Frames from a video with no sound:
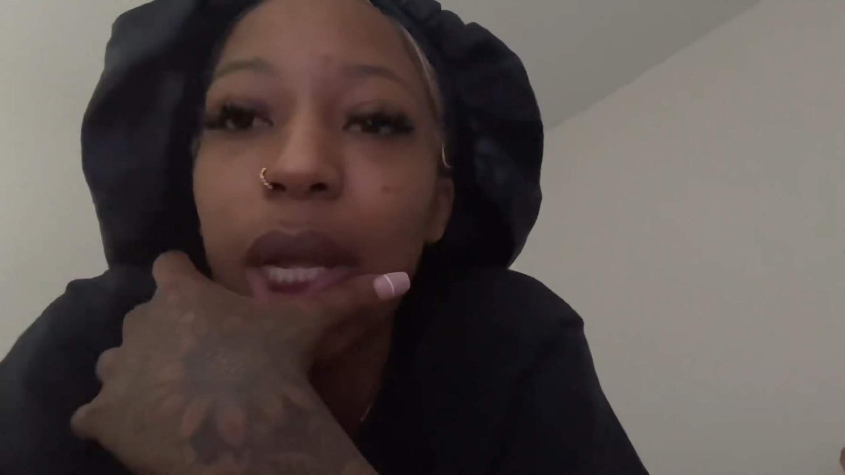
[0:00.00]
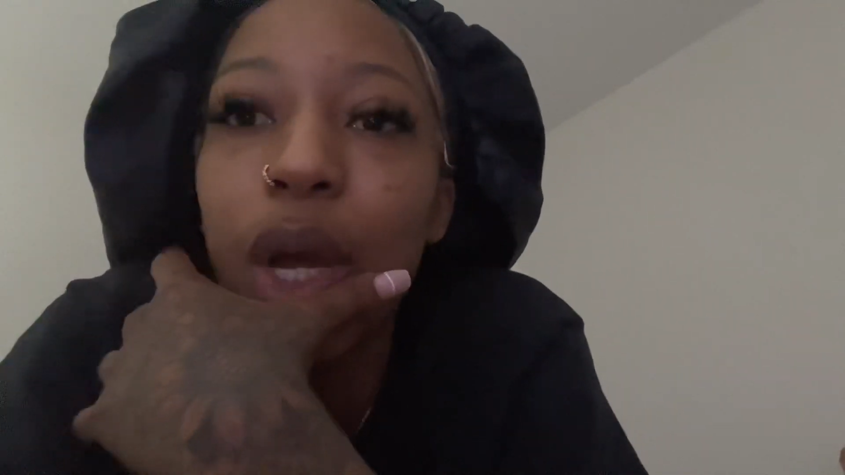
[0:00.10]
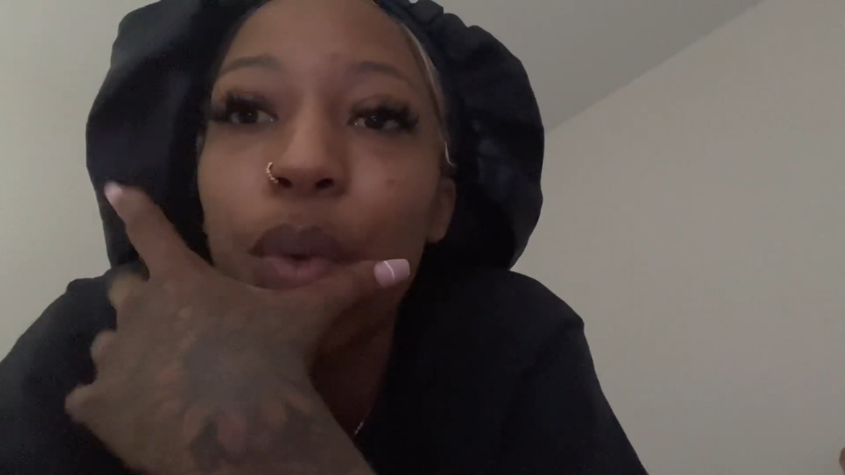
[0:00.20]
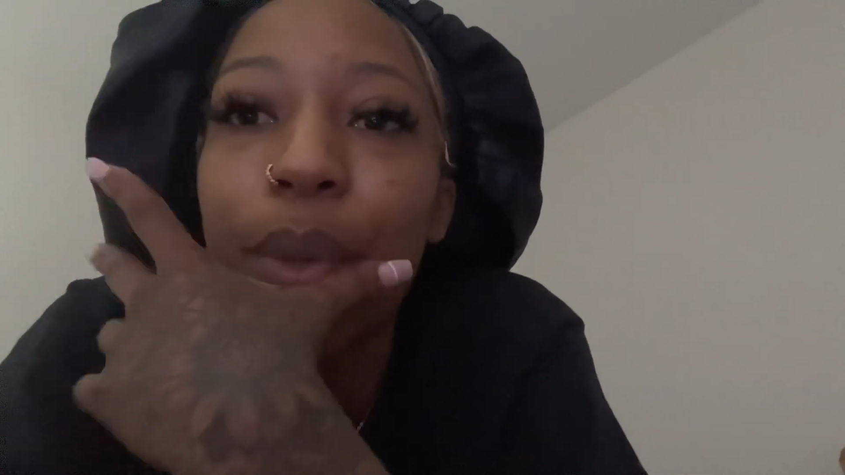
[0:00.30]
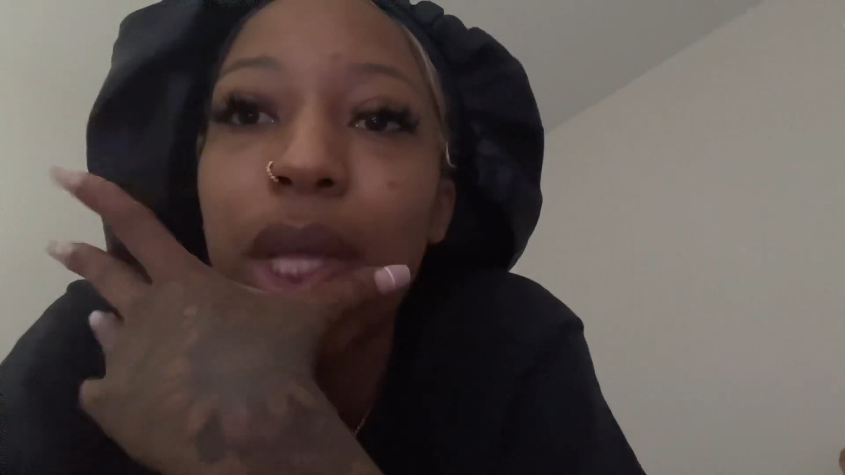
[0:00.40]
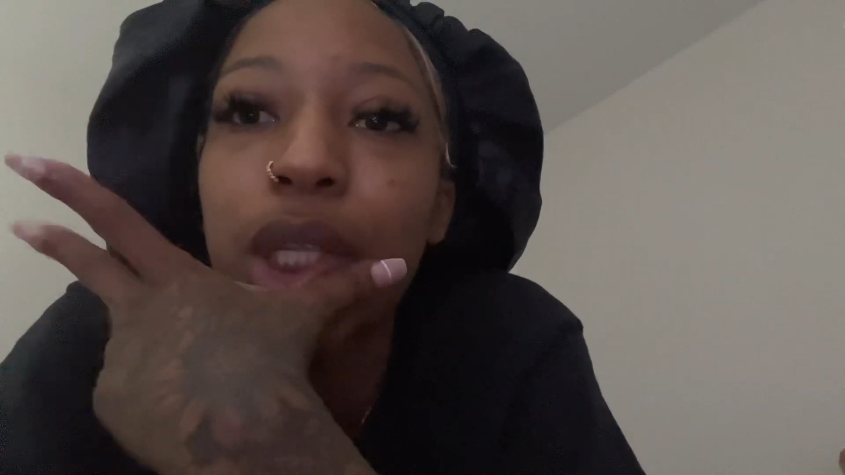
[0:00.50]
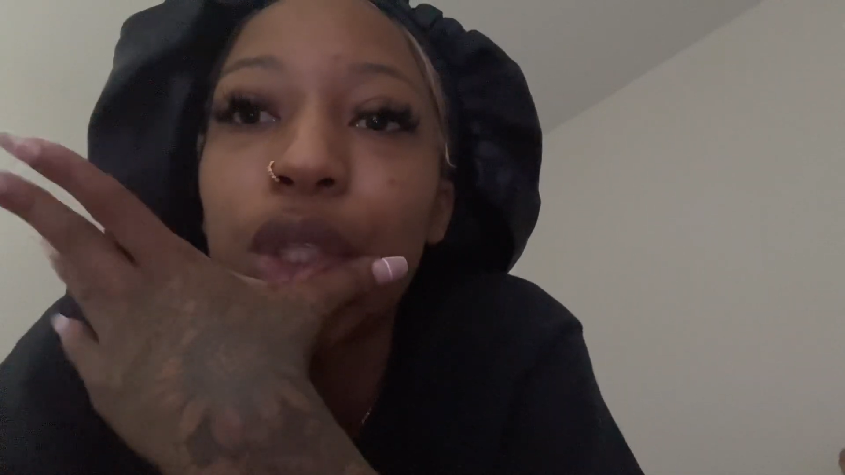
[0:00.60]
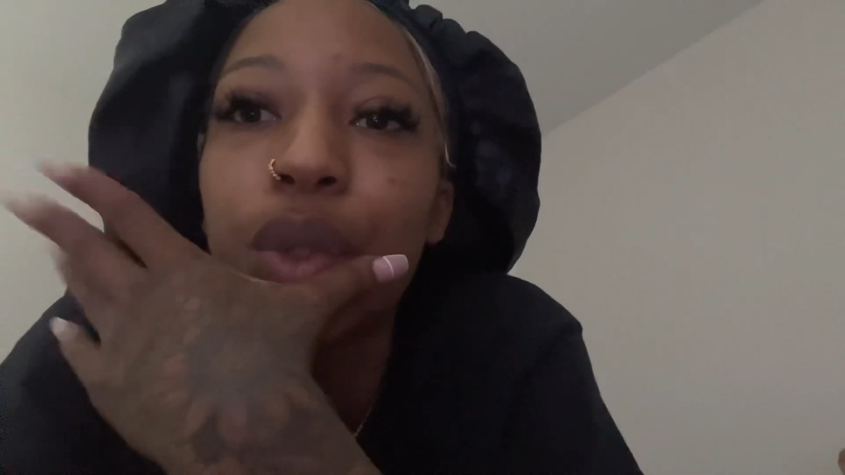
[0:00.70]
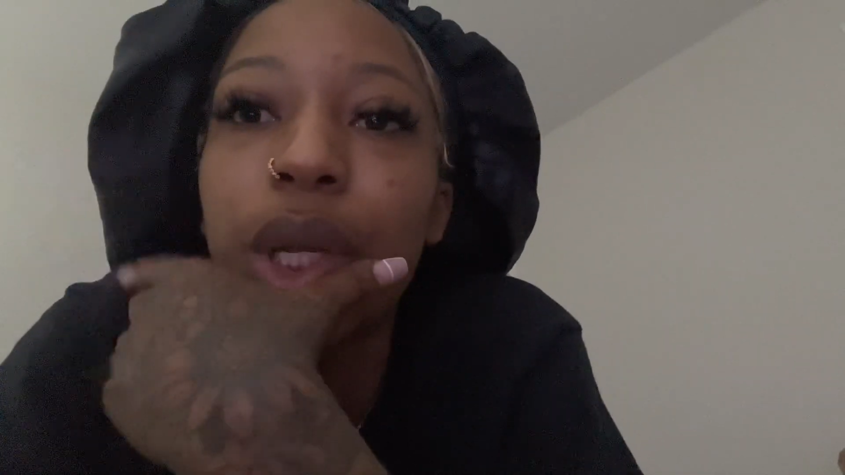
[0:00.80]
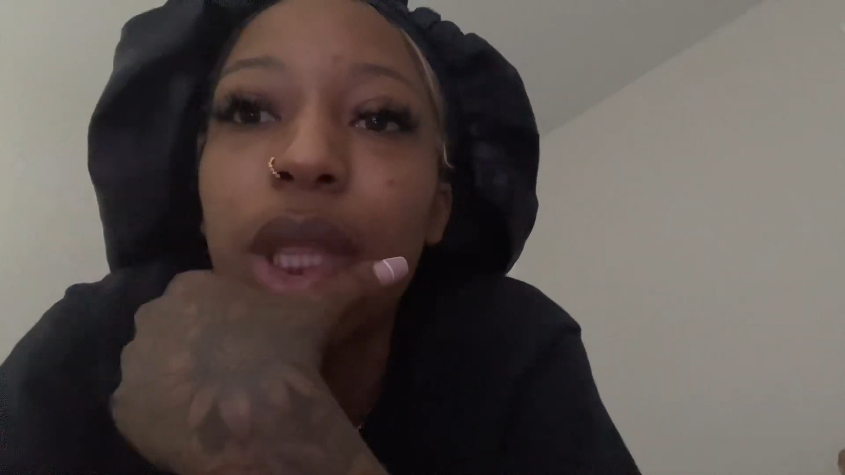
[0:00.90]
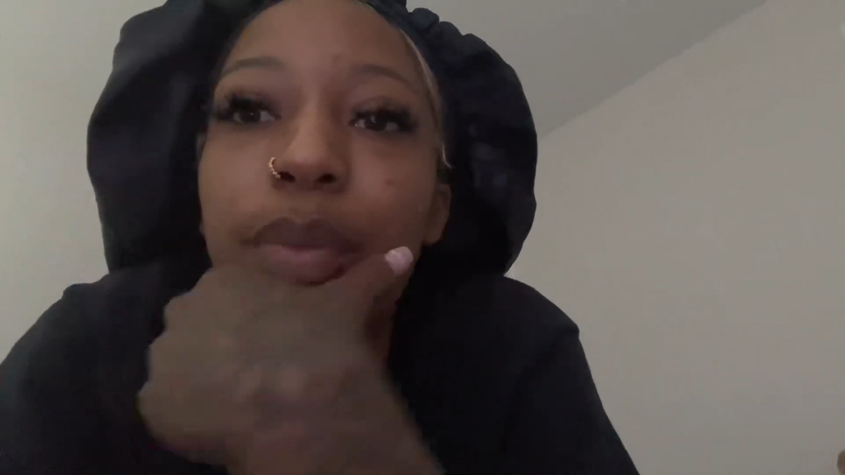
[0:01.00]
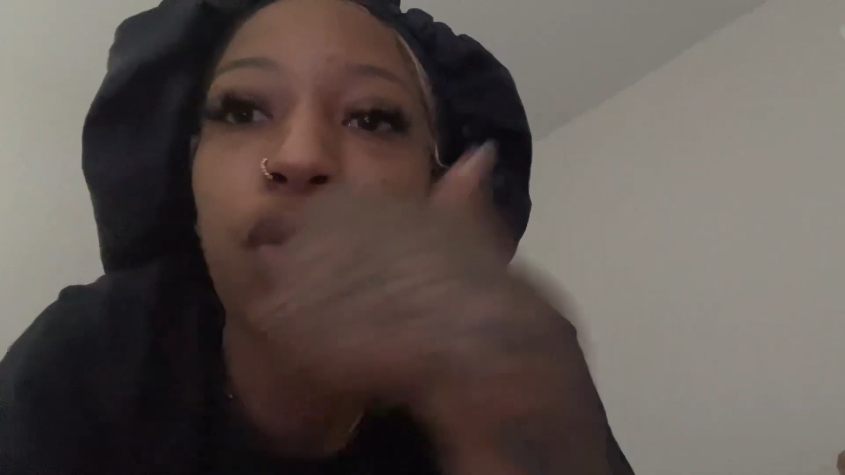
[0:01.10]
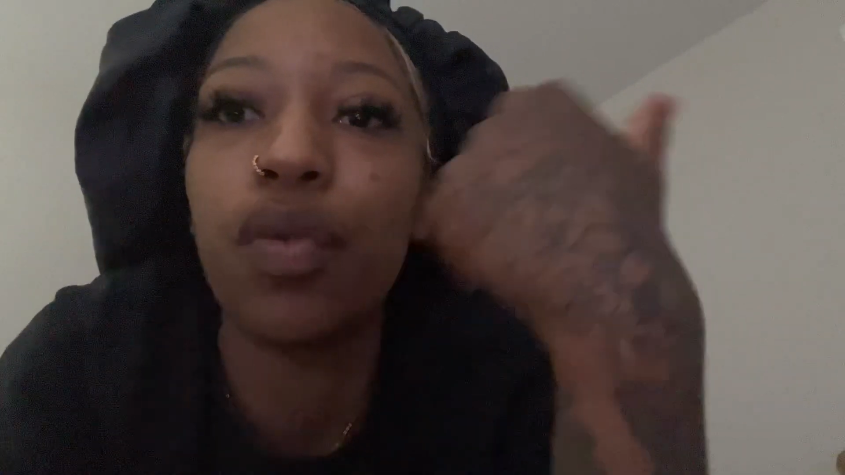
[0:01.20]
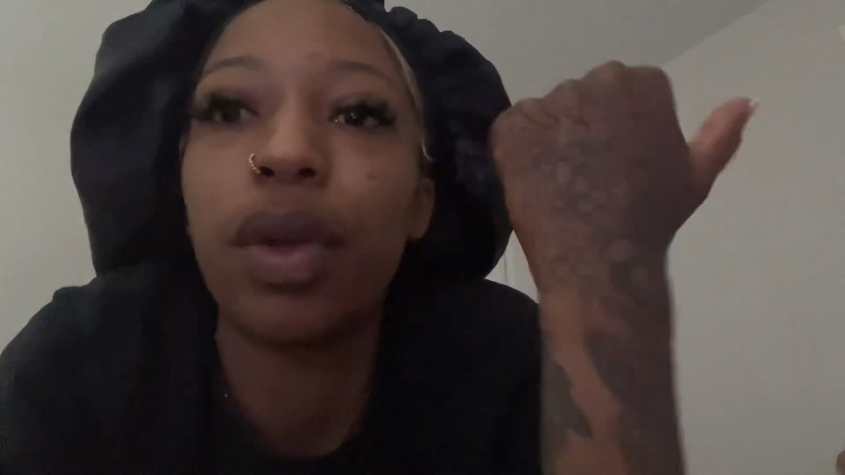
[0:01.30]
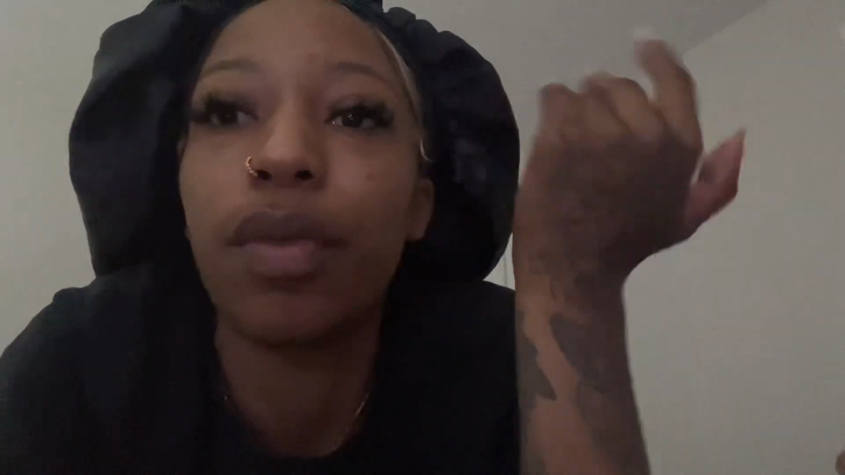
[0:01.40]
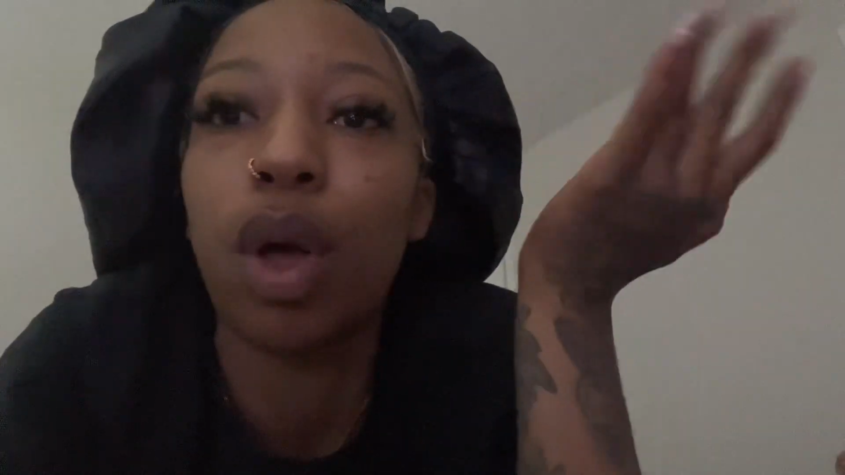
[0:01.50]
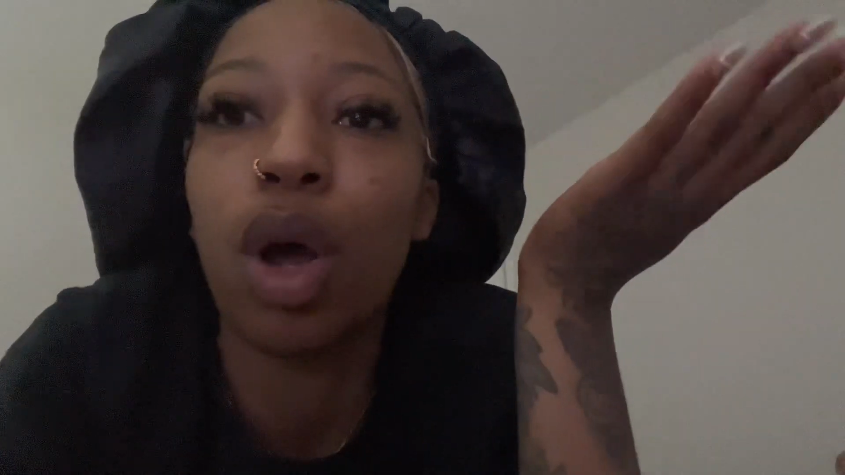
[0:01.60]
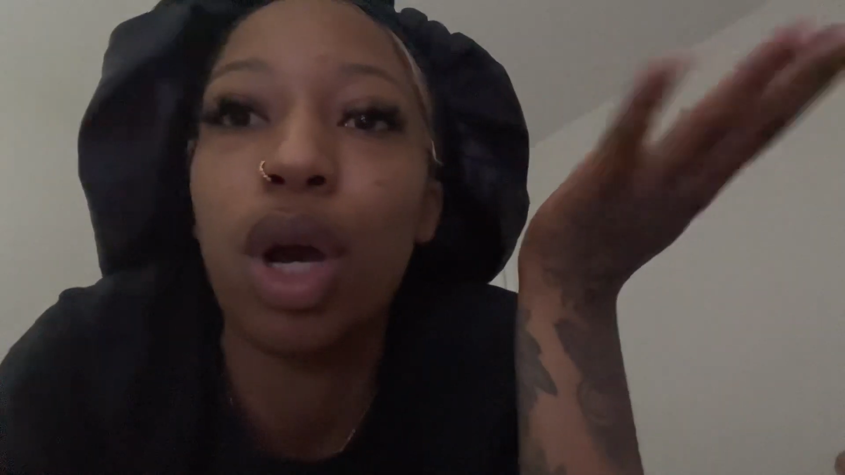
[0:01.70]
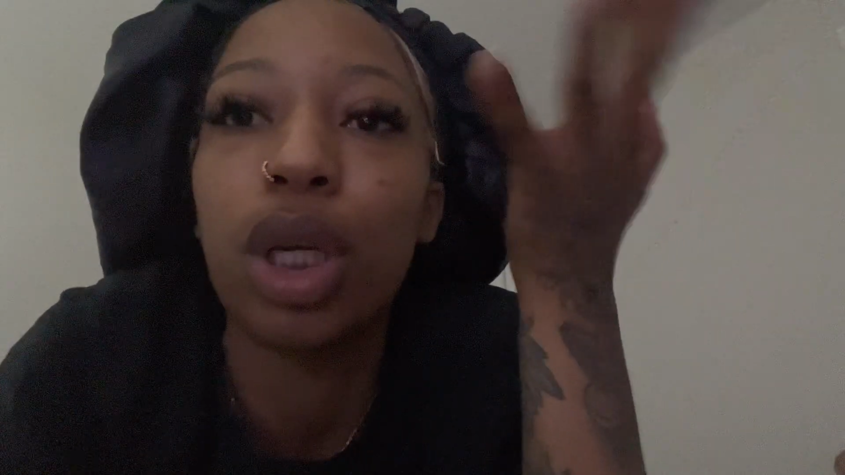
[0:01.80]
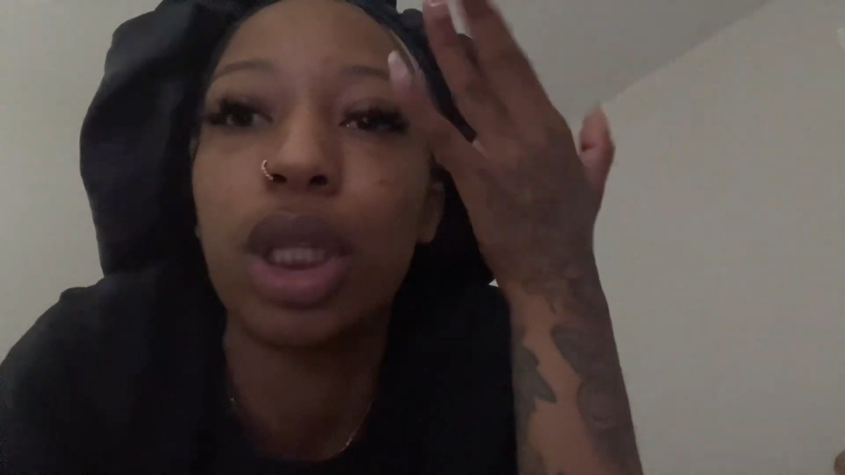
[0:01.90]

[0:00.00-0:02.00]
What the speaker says: I hope y'all enjoyed the moving vlog,